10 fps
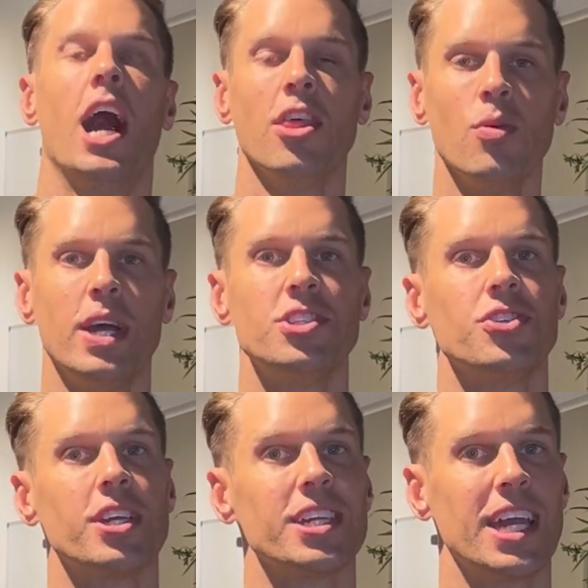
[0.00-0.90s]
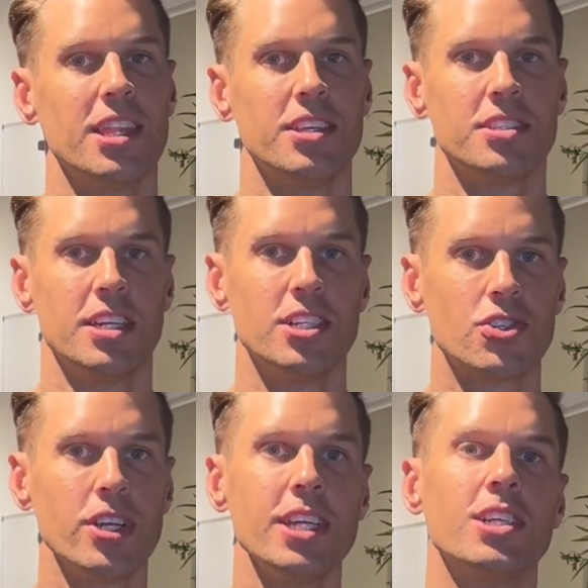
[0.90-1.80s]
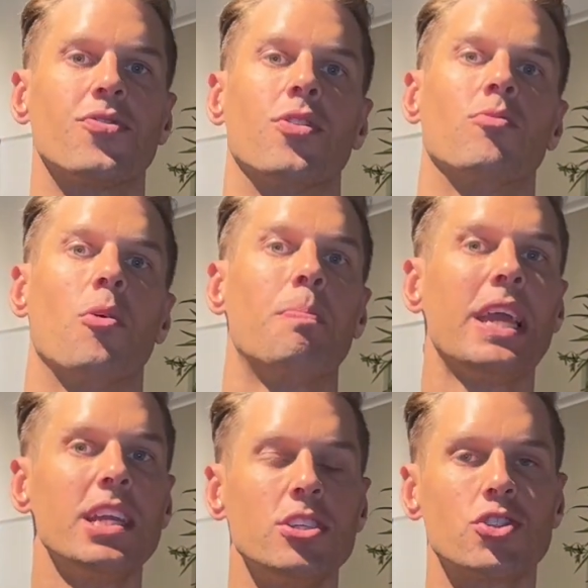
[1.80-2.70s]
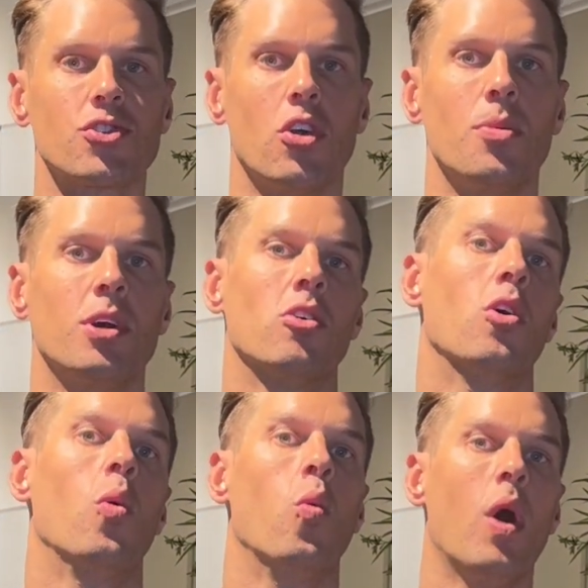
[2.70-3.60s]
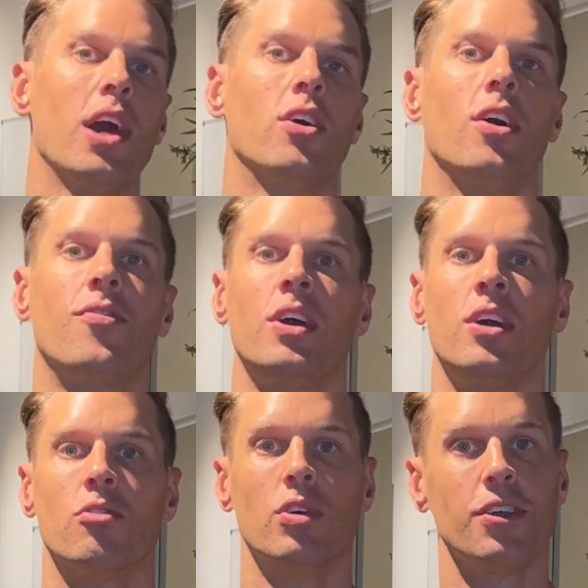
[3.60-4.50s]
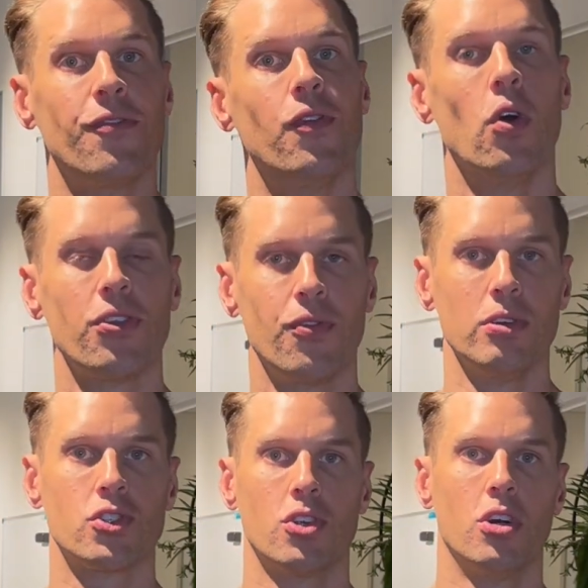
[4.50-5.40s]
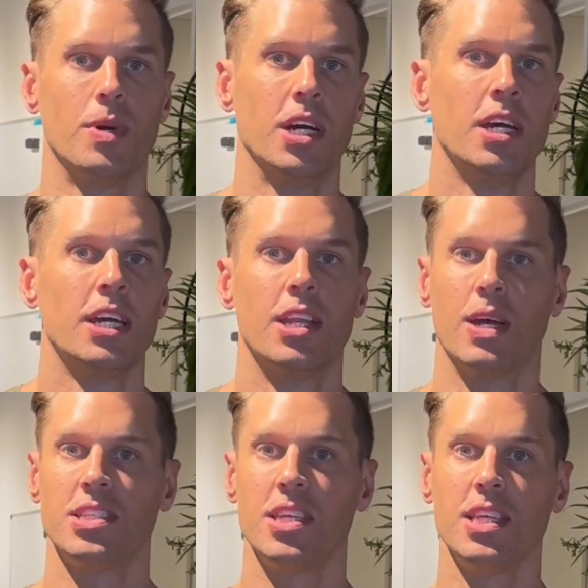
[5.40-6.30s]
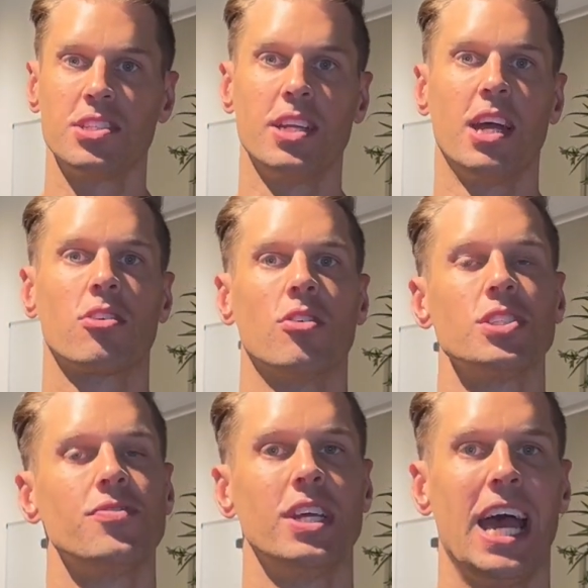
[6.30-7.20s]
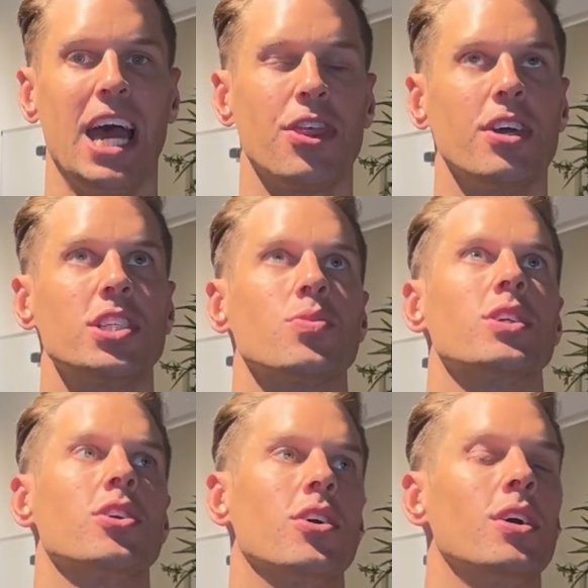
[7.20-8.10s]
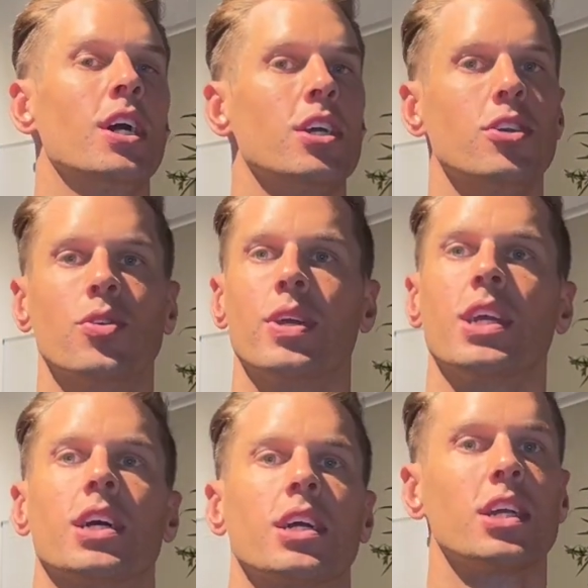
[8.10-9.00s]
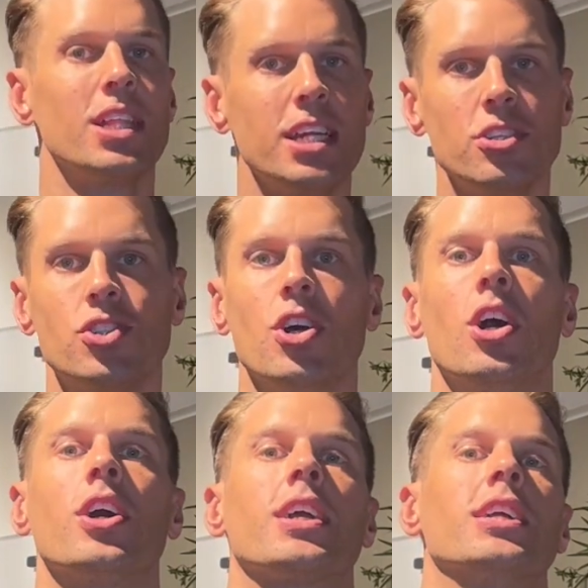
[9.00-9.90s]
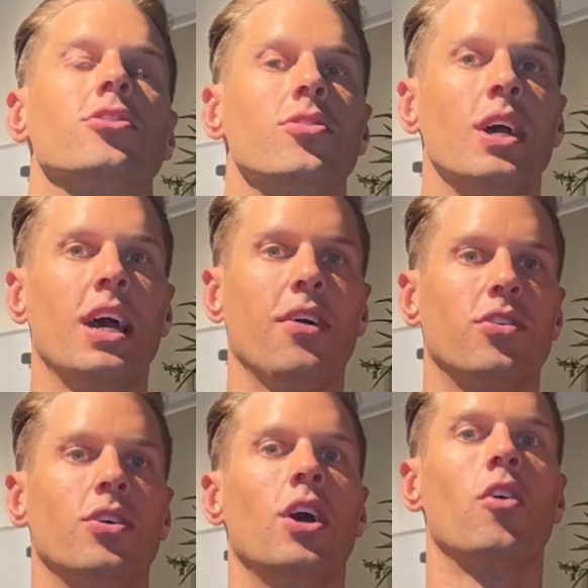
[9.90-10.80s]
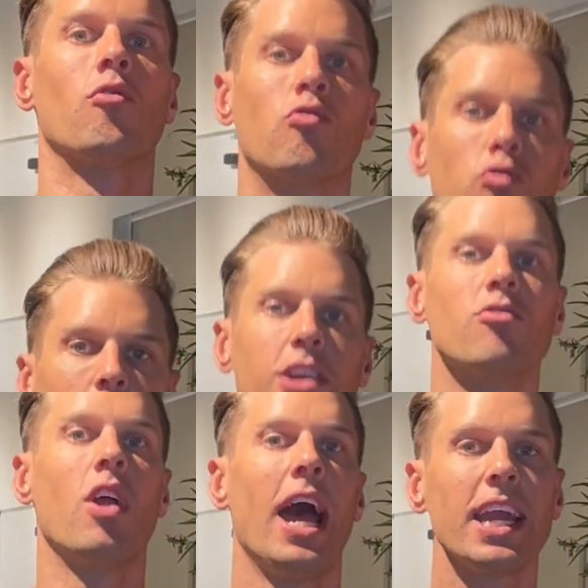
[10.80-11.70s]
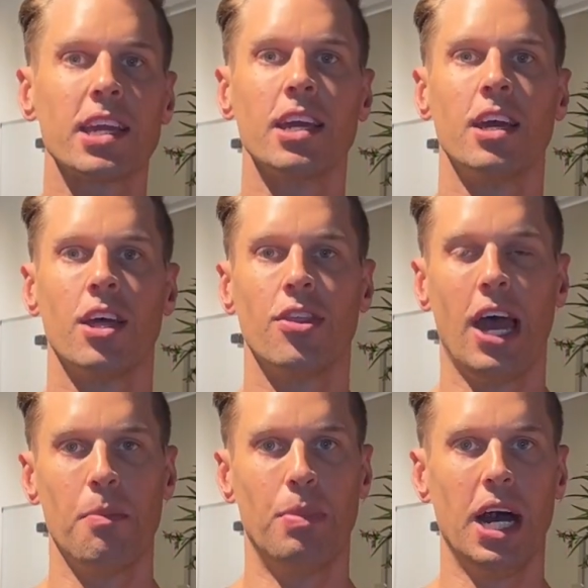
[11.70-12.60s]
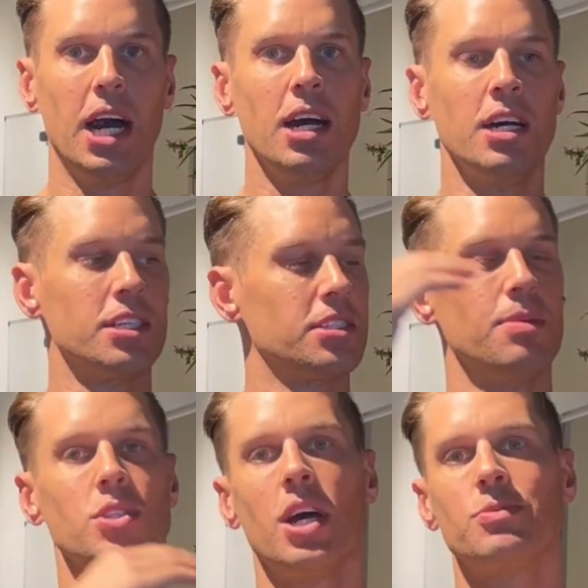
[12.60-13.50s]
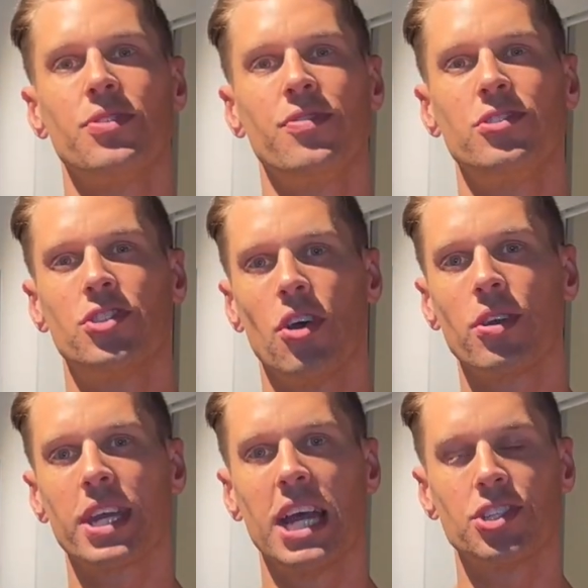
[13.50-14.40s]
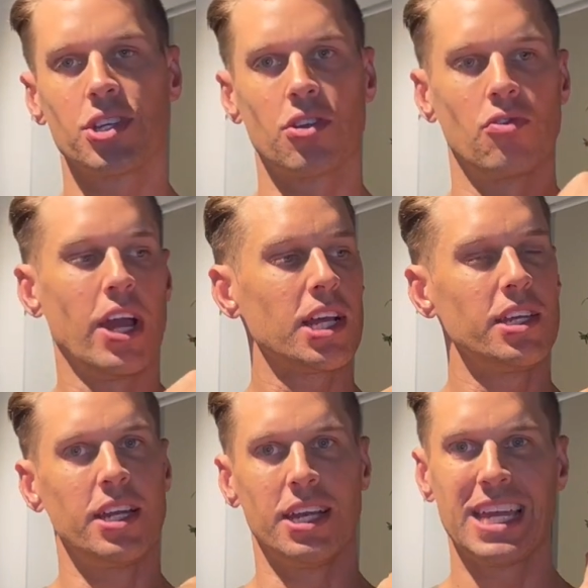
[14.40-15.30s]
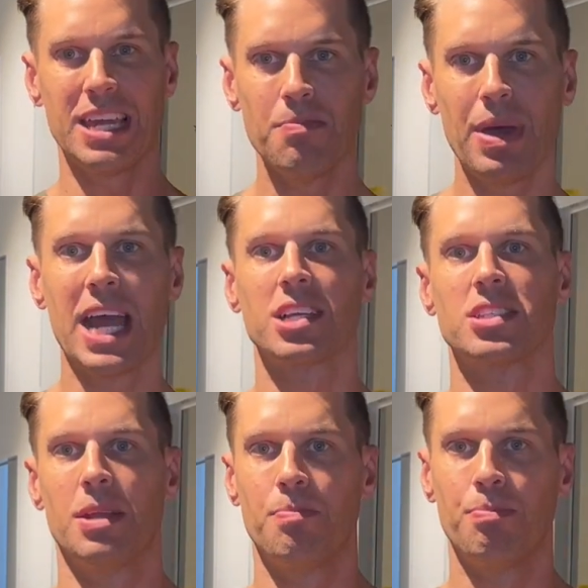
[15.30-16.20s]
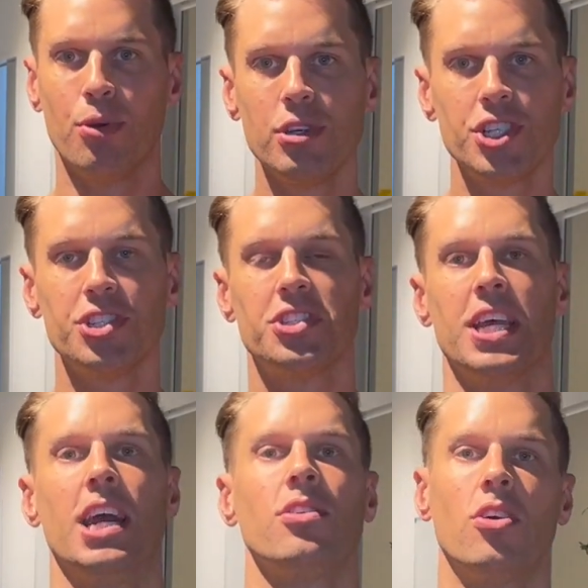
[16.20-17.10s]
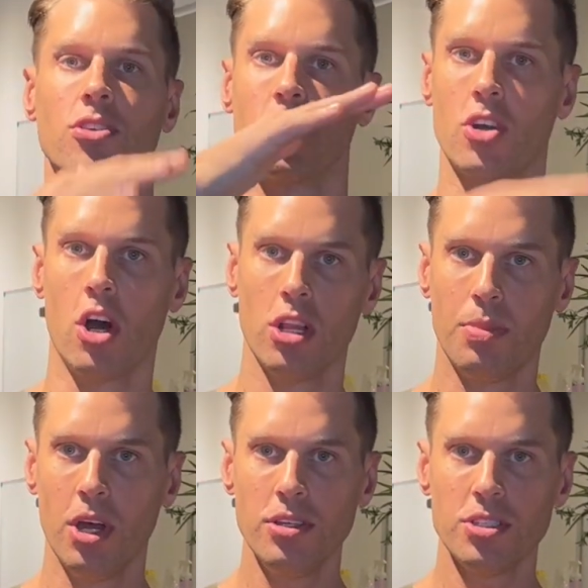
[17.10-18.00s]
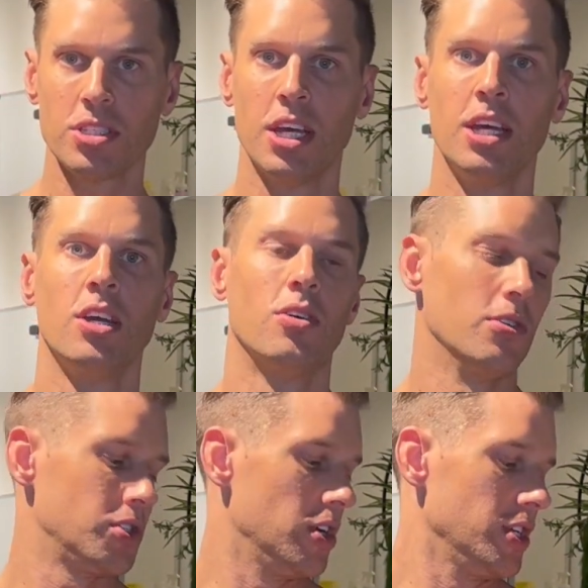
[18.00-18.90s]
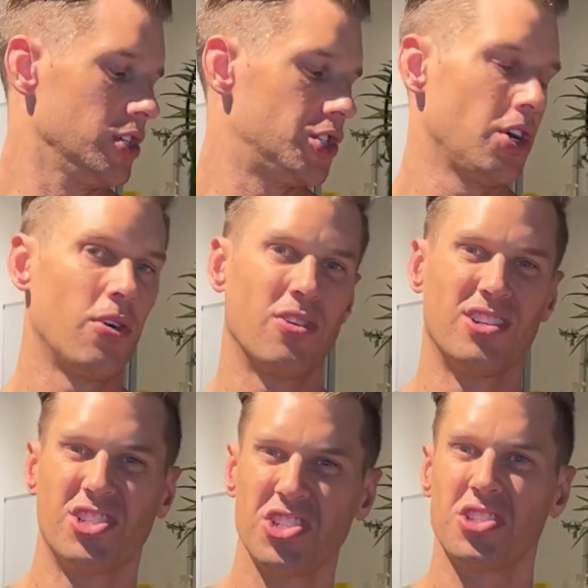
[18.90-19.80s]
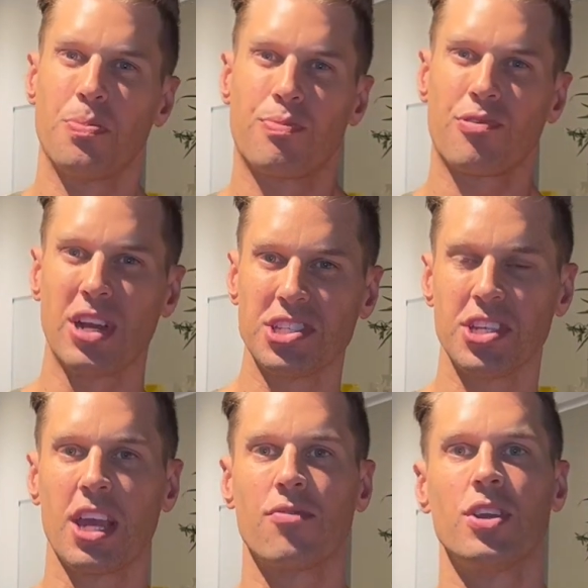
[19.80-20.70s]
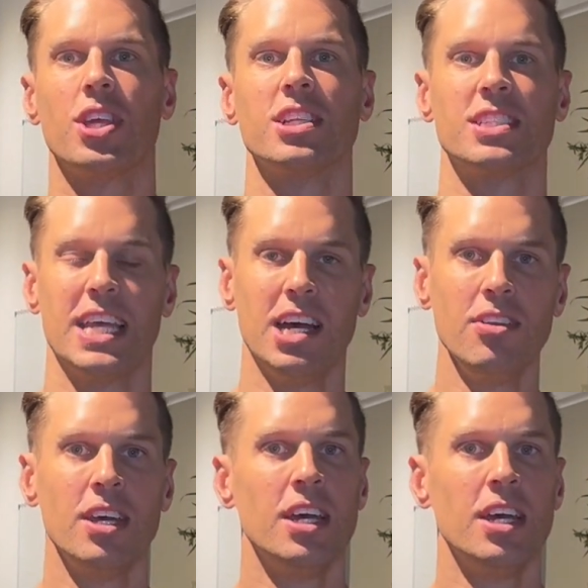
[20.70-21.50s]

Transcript: Other ways you can get this injury is from repeated trauma or a one-off really forceful trauma. Now I see this in our CrossFit athletes when you're doing a clean and jerk and you have to re-rack that bar. Sometimes if you don't catch it correctly, it impacts and pushes down on your collarbones or sort of your shoulder and just depressing everything down.